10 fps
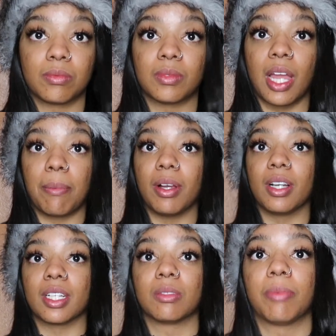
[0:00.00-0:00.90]
That
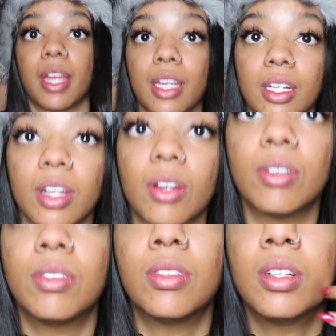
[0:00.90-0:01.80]
mug is banging though.
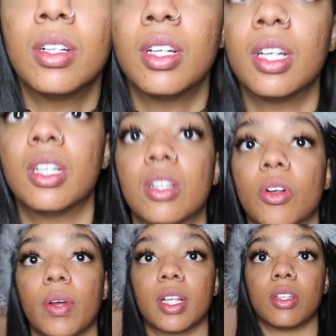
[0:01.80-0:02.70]

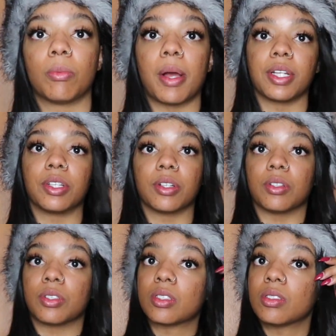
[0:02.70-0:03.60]
Quick little body
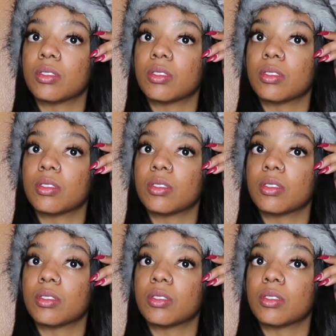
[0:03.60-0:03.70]
curls.